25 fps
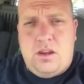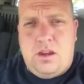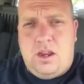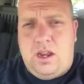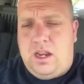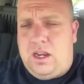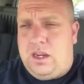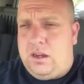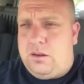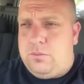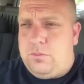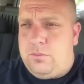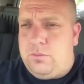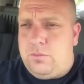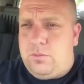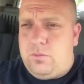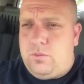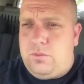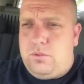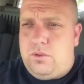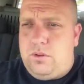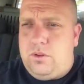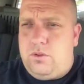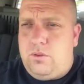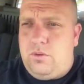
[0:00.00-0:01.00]

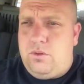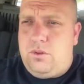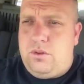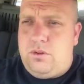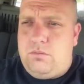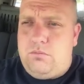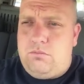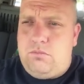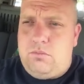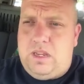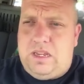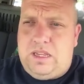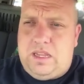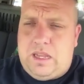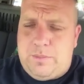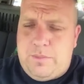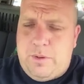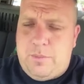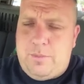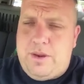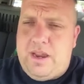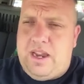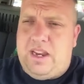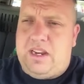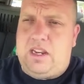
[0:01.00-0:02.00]
And let
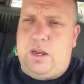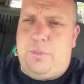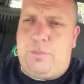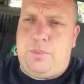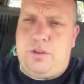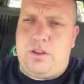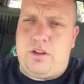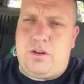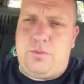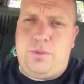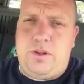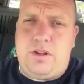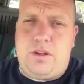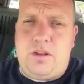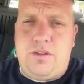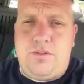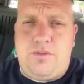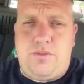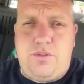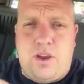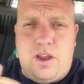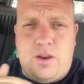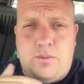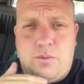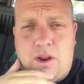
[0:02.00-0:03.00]
me back up a little bit and
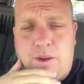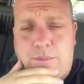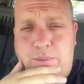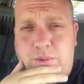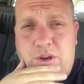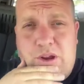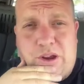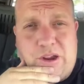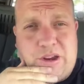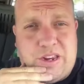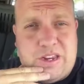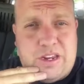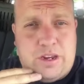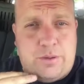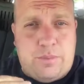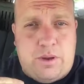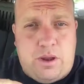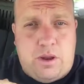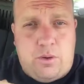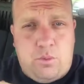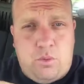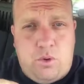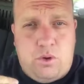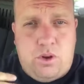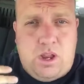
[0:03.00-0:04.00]
define what I'm talking
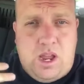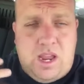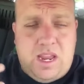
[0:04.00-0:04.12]
about.